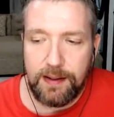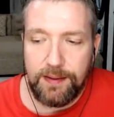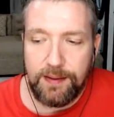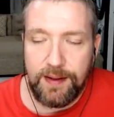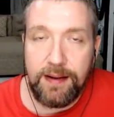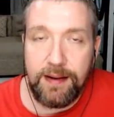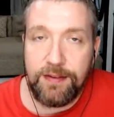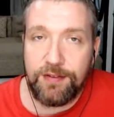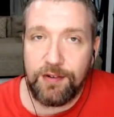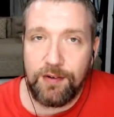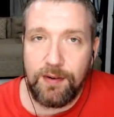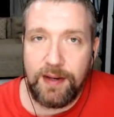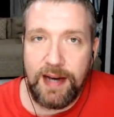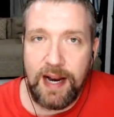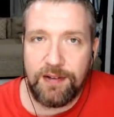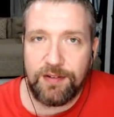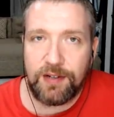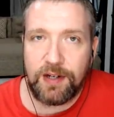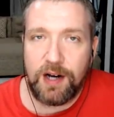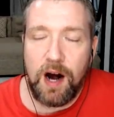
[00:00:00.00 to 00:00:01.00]
That certainly
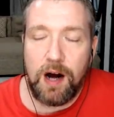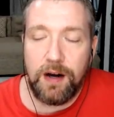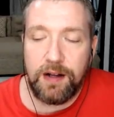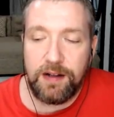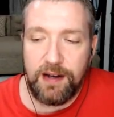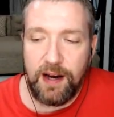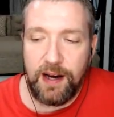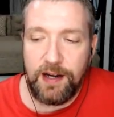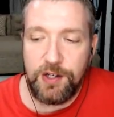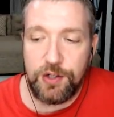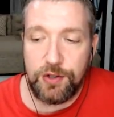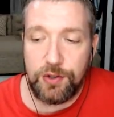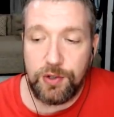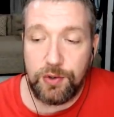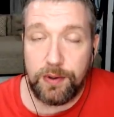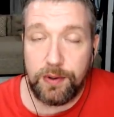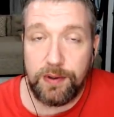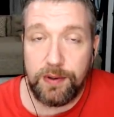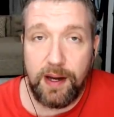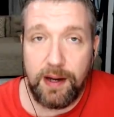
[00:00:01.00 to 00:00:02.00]
has a connotation
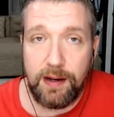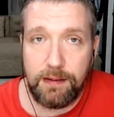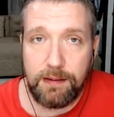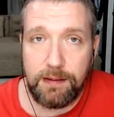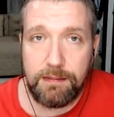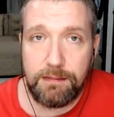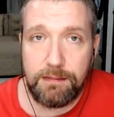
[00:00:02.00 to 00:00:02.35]
to it that,